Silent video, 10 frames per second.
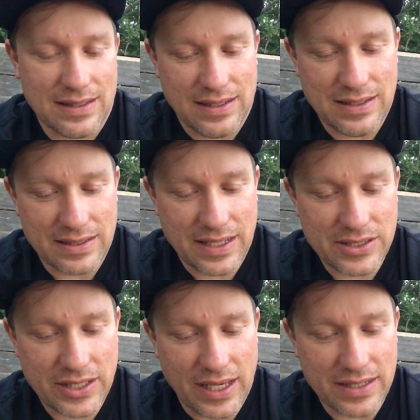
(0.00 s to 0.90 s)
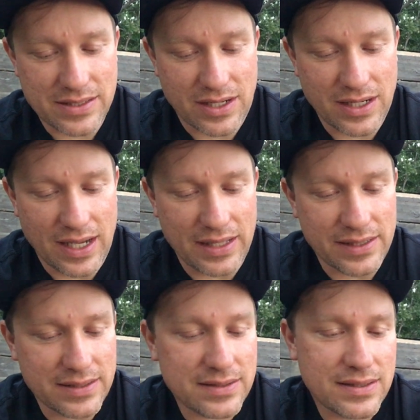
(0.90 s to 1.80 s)
in Ketchikan is on an
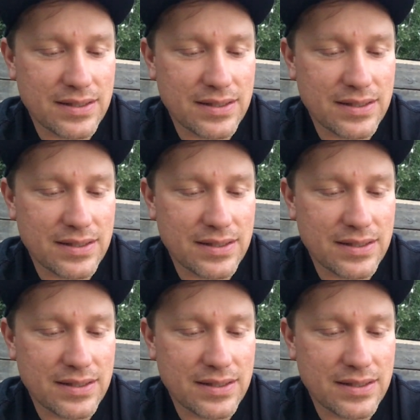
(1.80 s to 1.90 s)
island,